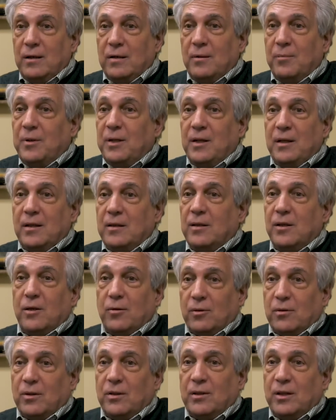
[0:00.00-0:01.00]
I mean,
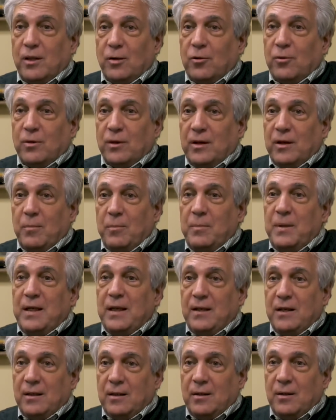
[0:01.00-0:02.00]
literally
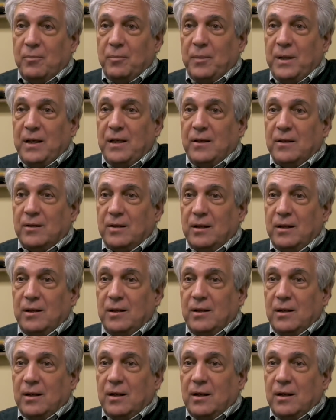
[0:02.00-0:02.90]
immediately.